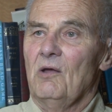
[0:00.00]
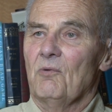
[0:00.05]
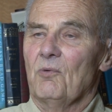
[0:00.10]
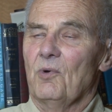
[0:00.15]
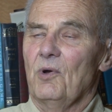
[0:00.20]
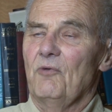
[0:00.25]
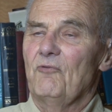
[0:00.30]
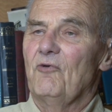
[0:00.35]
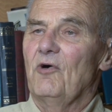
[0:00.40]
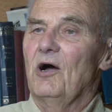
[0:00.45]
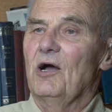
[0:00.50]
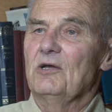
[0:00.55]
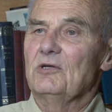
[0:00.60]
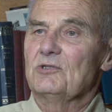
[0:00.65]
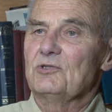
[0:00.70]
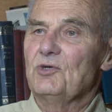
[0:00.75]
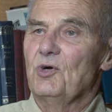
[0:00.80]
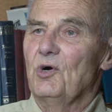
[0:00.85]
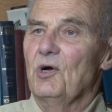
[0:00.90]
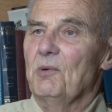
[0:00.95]
refined
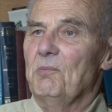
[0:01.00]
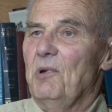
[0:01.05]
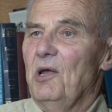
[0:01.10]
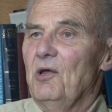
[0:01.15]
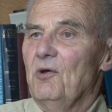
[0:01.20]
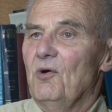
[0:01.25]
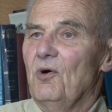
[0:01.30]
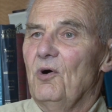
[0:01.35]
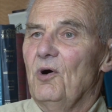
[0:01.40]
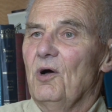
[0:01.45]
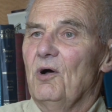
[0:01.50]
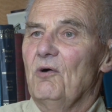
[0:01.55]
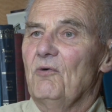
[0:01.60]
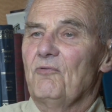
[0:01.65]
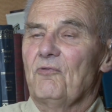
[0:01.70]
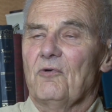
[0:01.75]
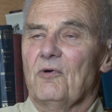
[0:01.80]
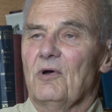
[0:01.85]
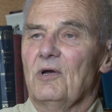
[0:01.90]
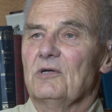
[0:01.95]
soybean oil,
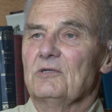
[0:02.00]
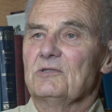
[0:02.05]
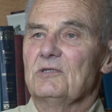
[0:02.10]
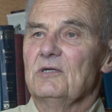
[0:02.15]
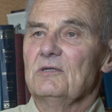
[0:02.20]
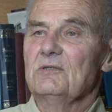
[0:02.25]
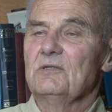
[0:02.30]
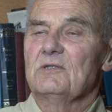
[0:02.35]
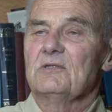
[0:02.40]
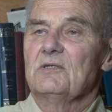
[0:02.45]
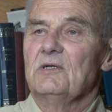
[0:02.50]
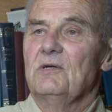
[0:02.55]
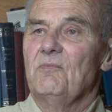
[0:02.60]
for instance,